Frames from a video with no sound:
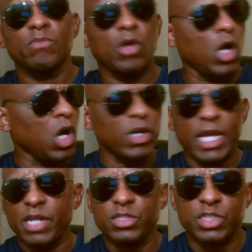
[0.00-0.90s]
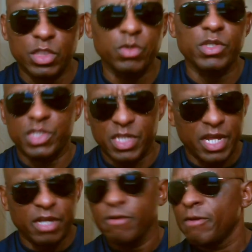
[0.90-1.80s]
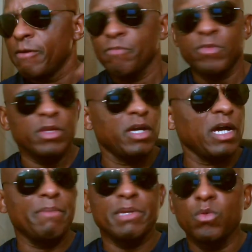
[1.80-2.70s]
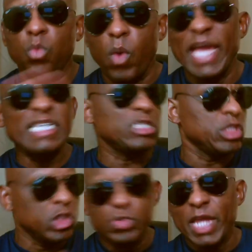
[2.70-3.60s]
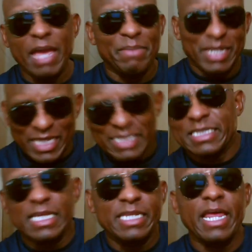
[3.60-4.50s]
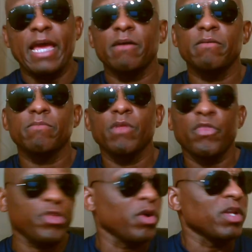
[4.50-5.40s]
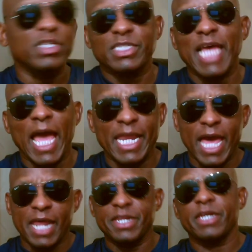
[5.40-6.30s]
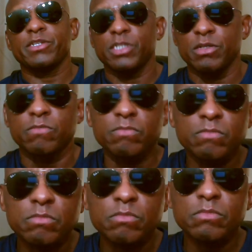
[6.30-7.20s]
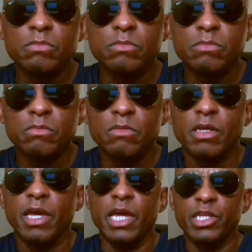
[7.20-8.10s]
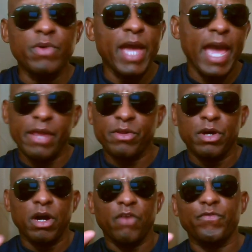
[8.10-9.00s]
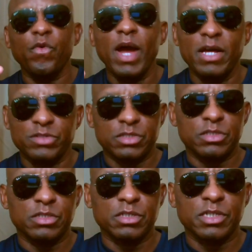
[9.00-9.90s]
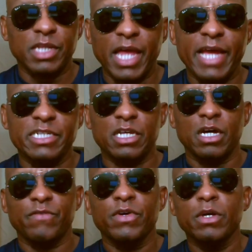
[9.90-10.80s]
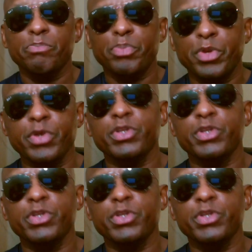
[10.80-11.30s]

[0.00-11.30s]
All kind of sewage in there I mean, waste, you name it, it's in there. Throw a little cyanide in there too. And you had a four ounce glass of pure